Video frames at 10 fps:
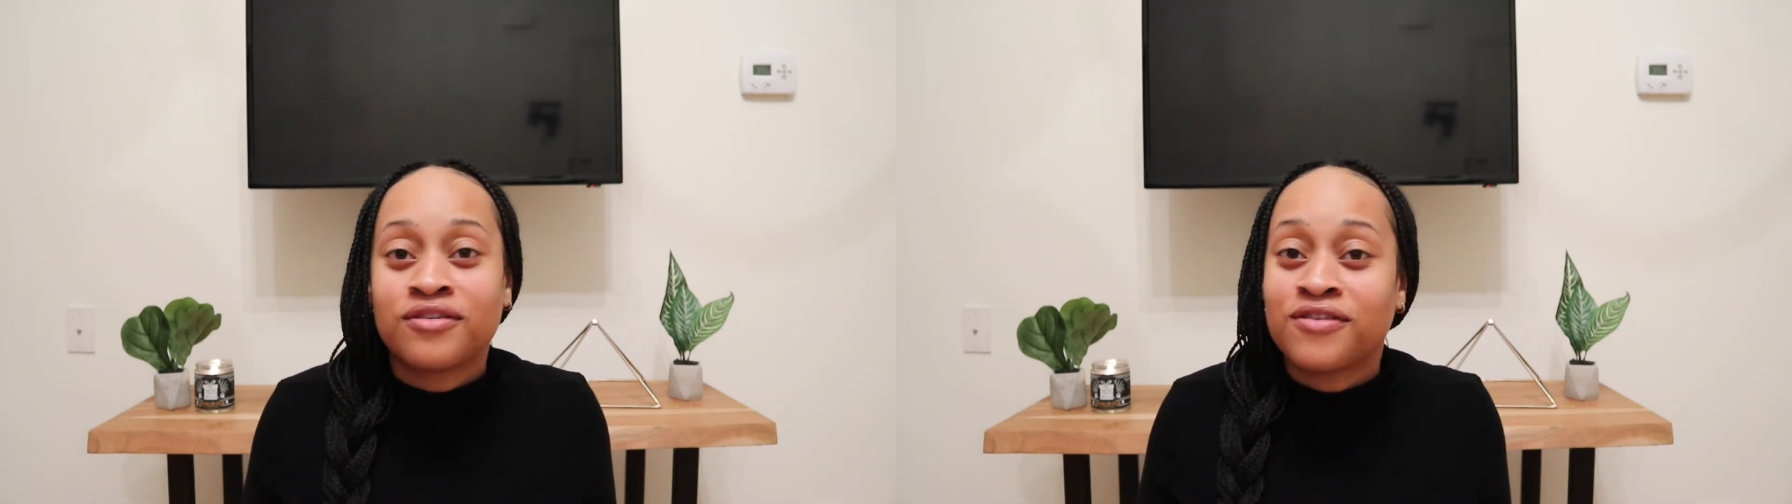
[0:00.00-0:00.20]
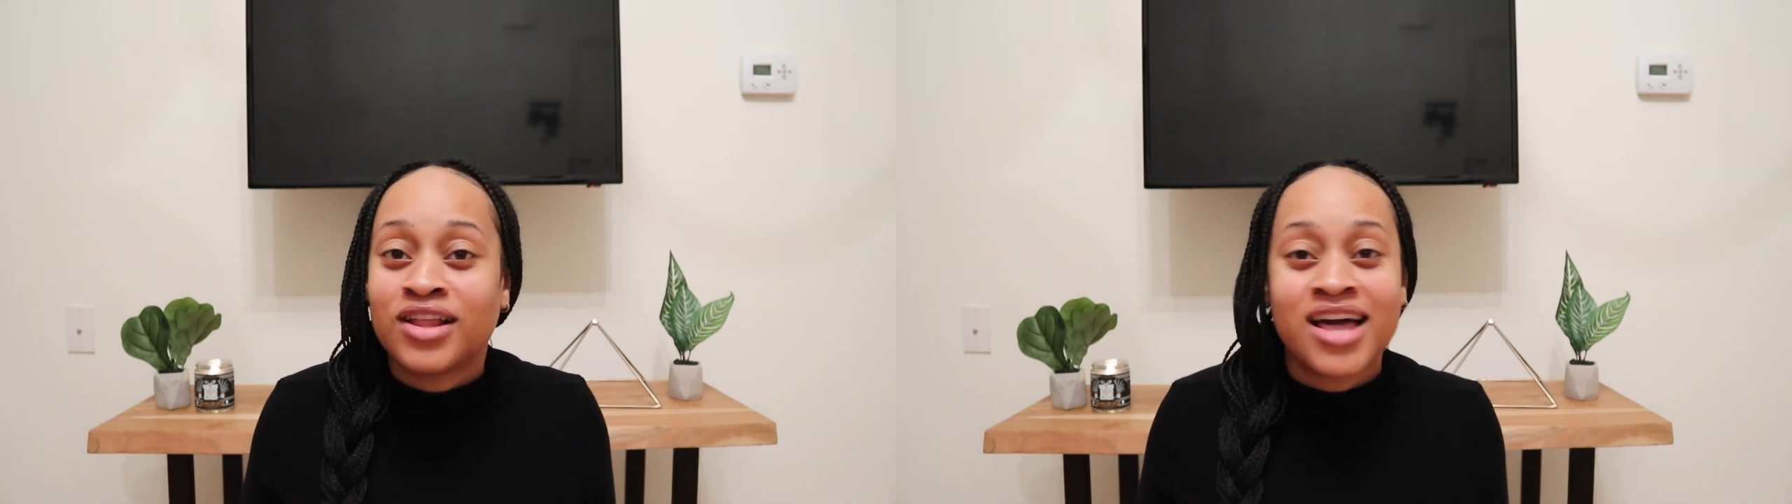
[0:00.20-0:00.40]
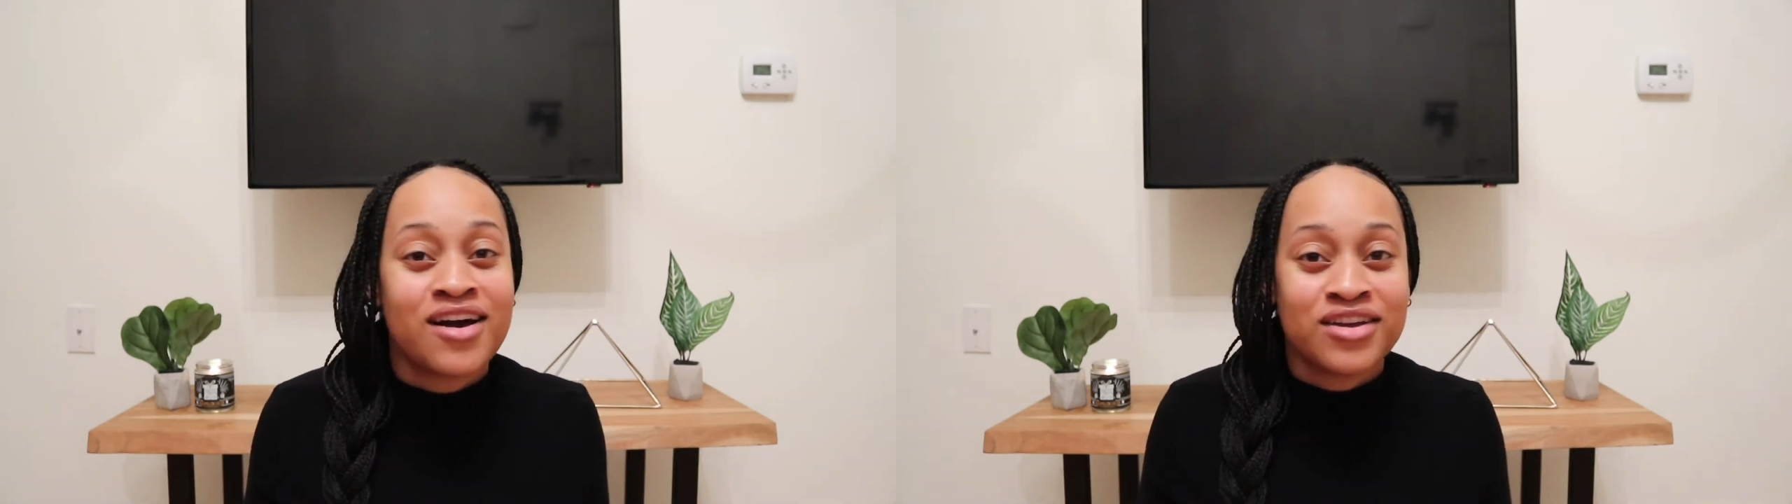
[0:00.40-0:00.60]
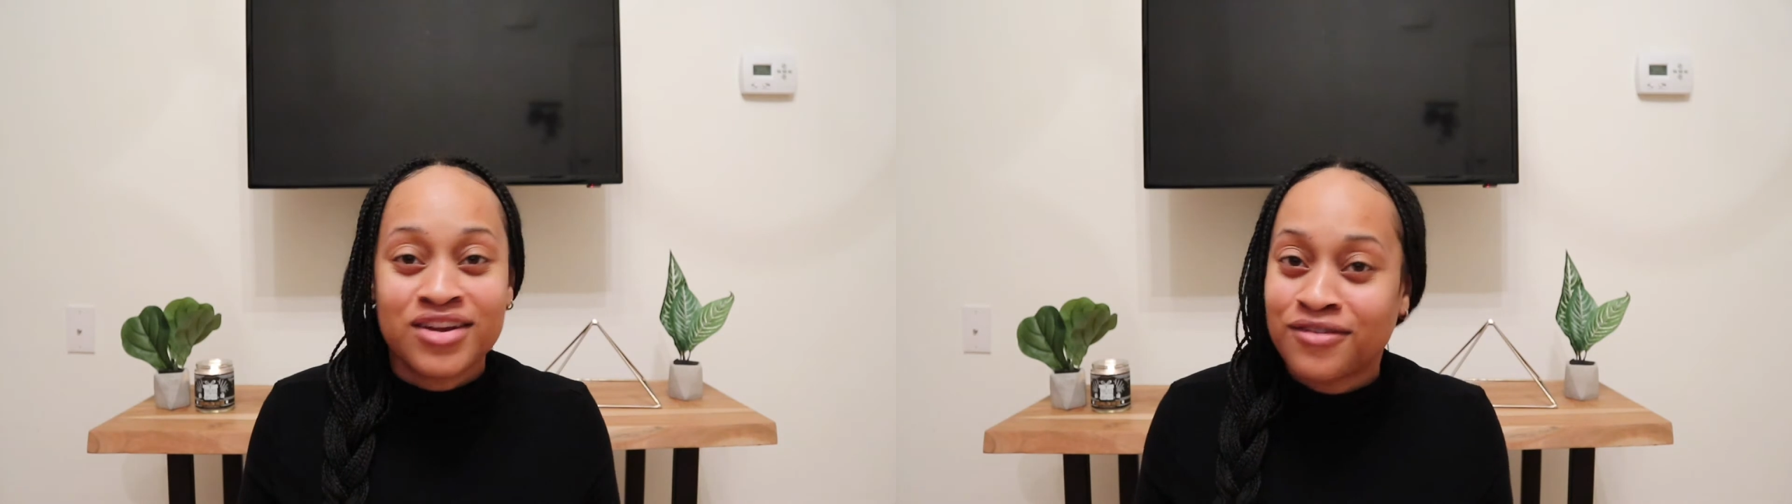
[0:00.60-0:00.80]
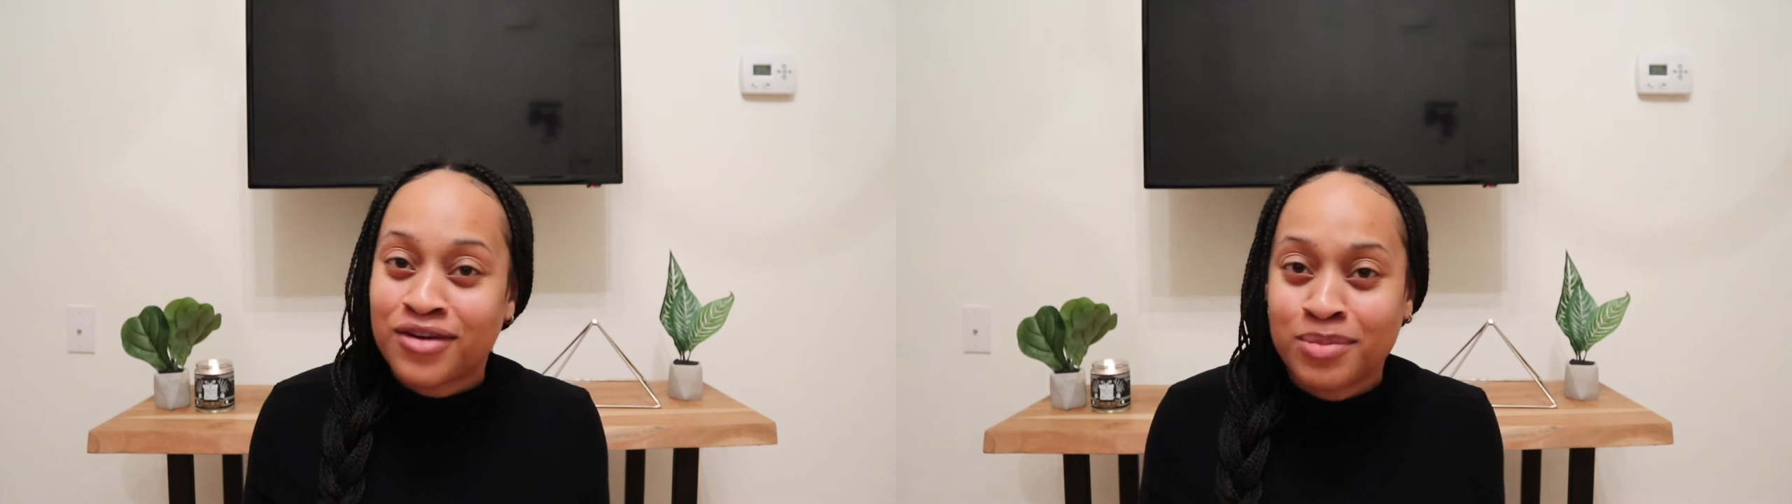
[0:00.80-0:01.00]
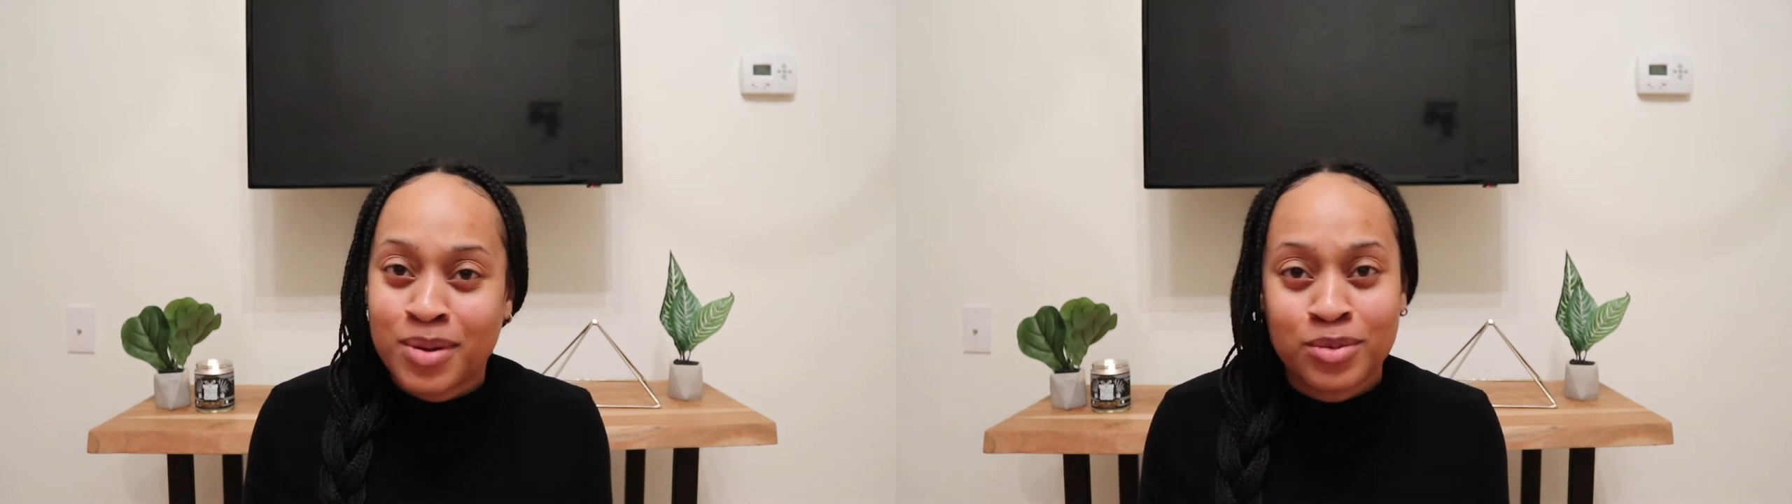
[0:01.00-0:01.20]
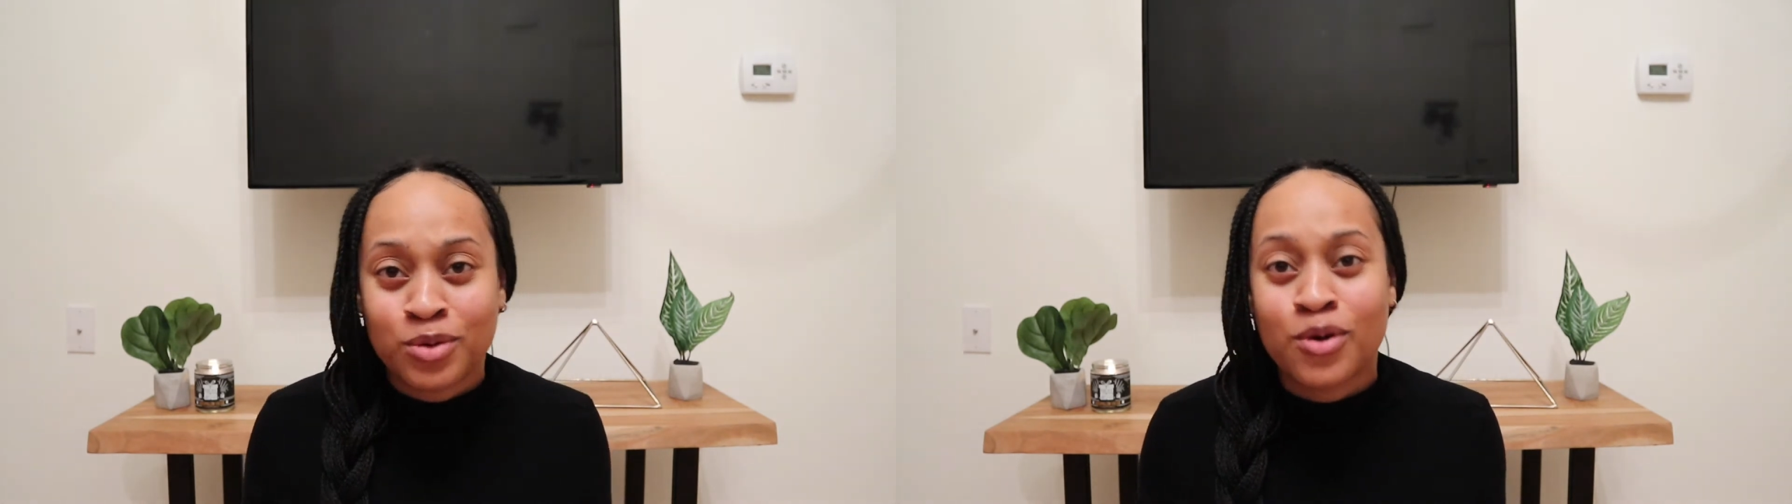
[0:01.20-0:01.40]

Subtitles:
fall out and you're never gonna be able to